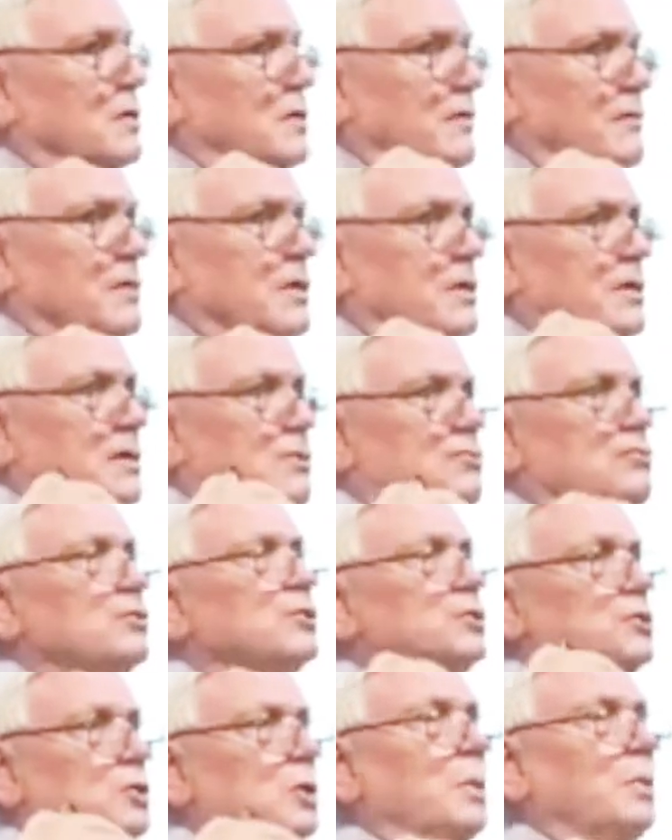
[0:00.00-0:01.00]
of
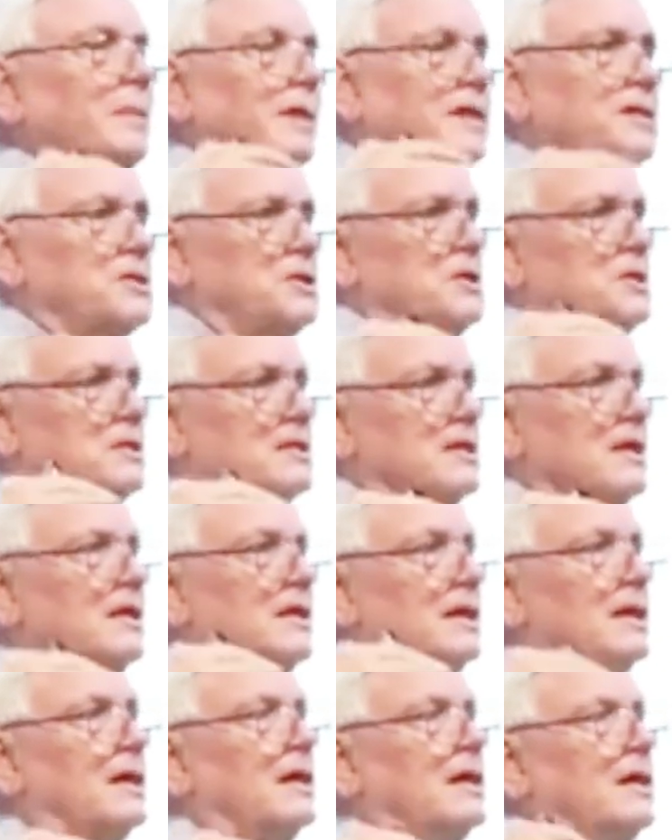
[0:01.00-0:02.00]
crucial pieces
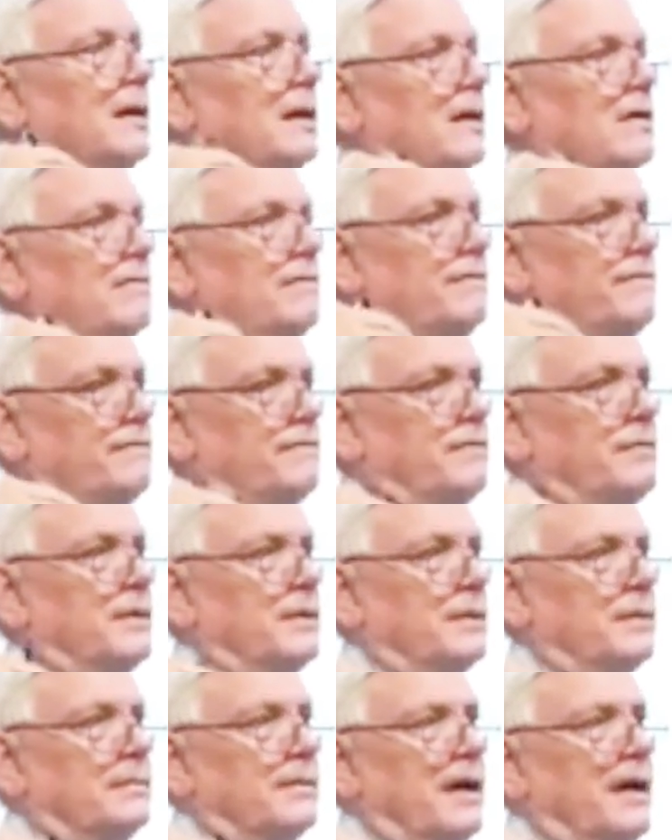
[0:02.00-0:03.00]
of
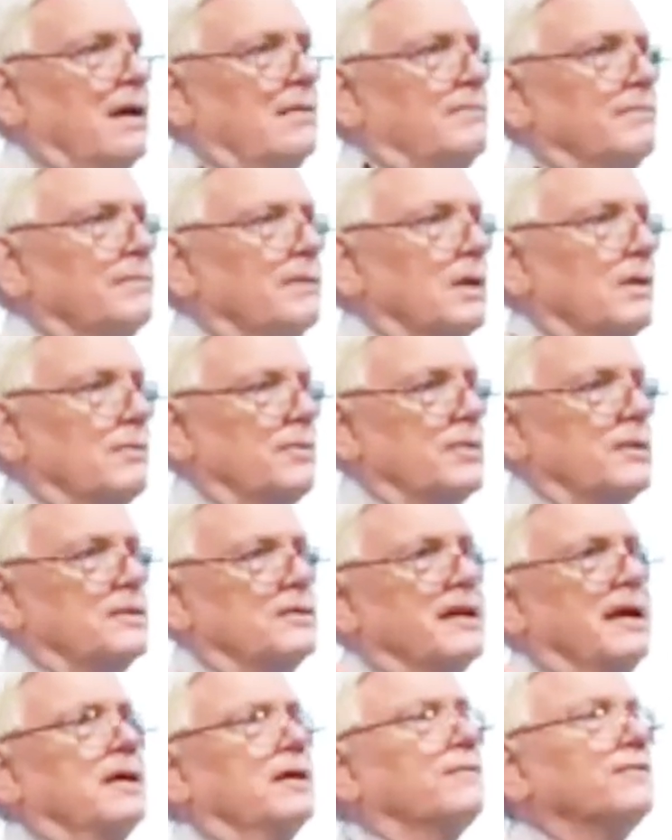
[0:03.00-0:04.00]
the
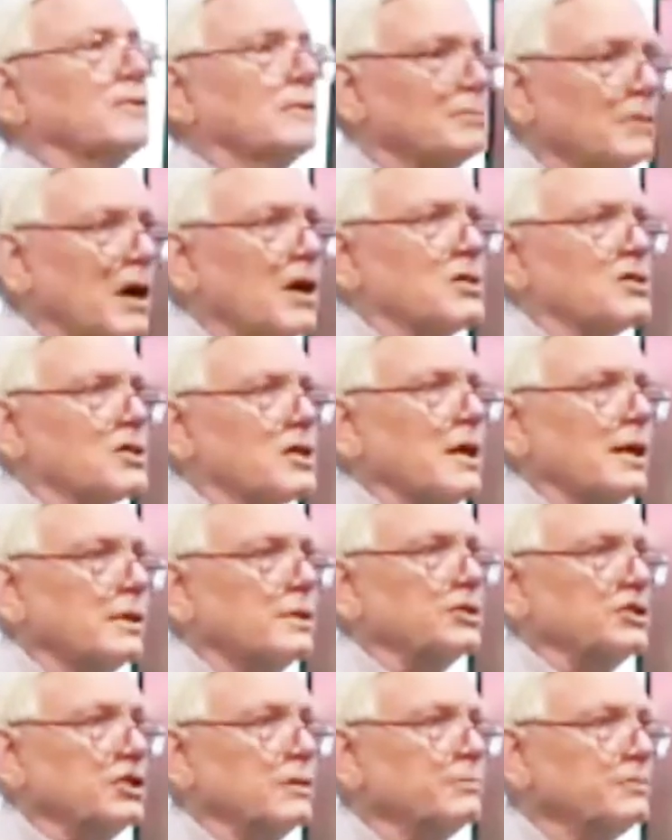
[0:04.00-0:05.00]
data for Marx
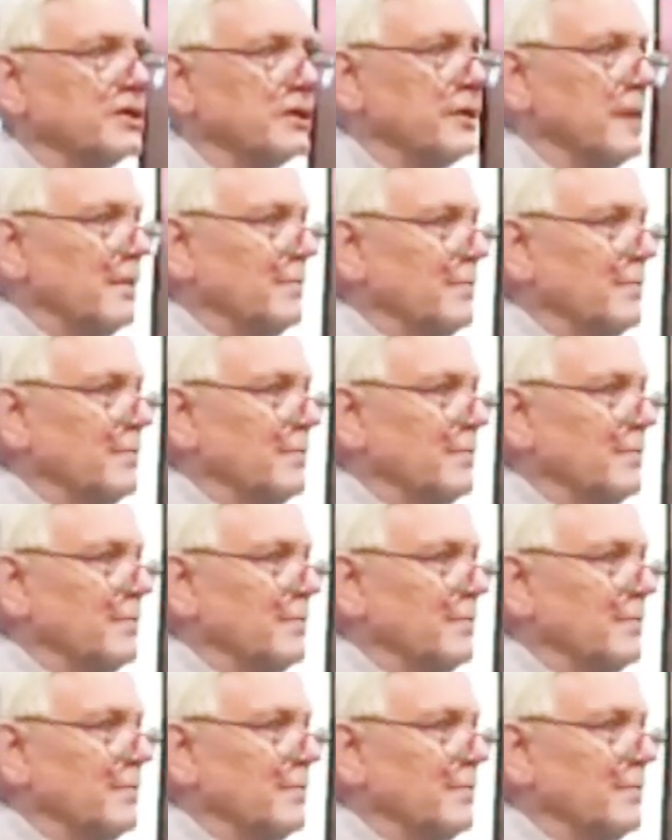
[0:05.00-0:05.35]
scholarship to come